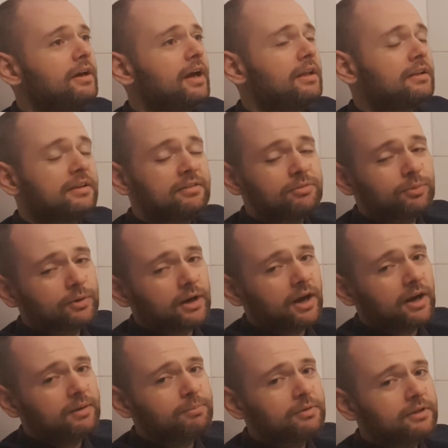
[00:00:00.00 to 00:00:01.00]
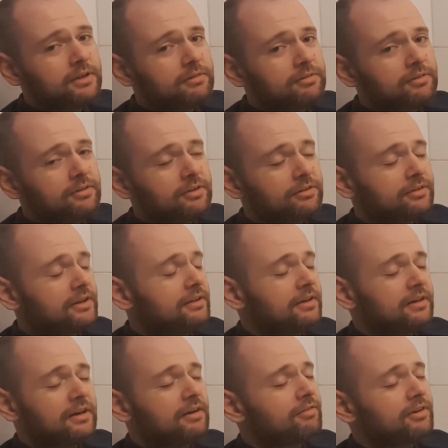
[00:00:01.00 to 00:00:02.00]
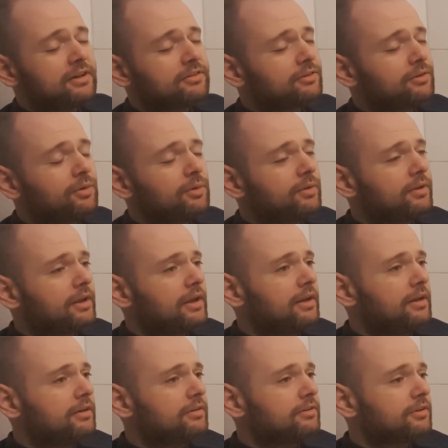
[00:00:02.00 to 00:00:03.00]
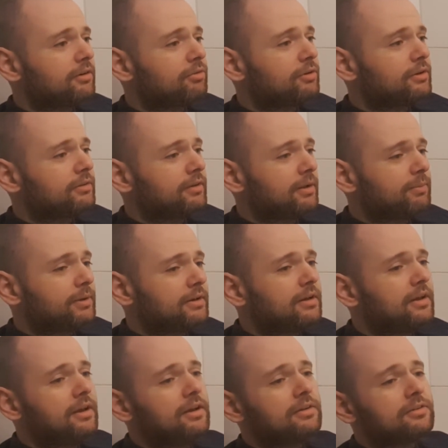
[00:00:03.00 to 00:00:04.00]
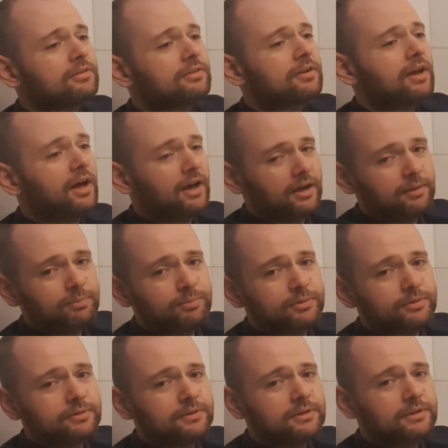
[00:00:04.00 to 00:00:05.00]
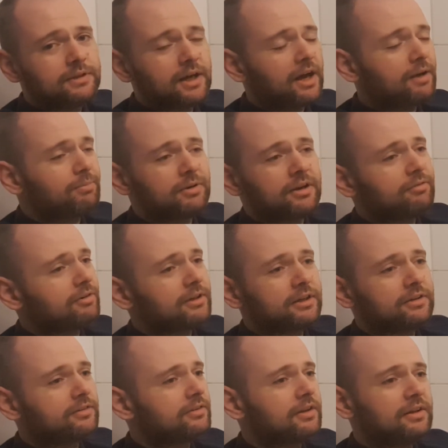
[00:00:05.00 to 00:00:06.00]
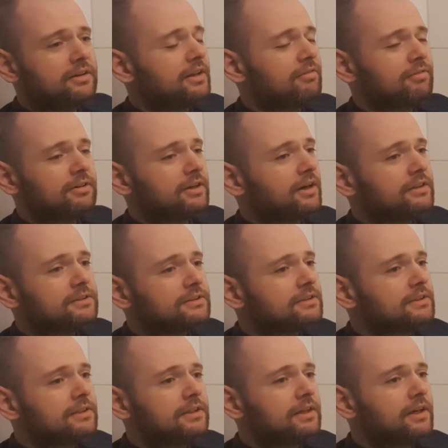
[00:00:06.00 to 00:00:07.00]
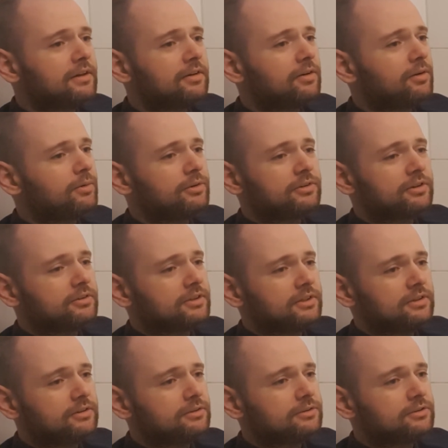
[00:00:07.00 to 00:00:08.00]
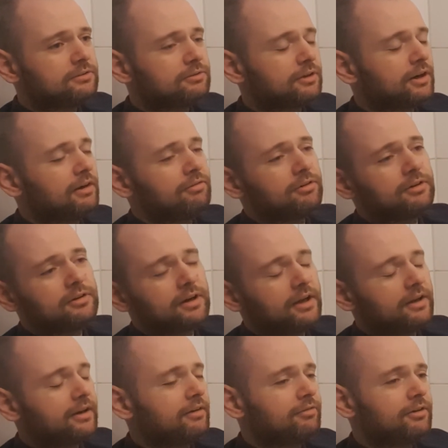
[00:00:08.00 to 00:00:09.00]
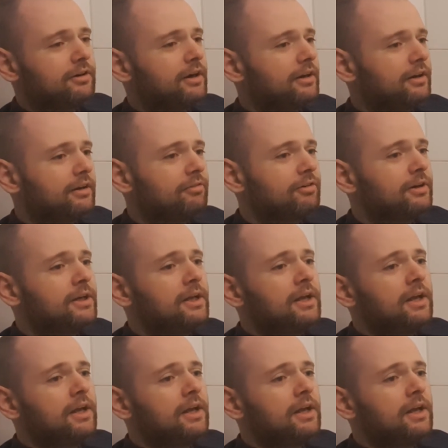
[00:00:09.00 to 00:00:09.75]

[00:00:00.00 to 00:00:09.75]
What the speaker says: at least what I believe, the thing that never gets old in software development is hype. Hype never gets, it never dies. It always continues forever and ever and ever.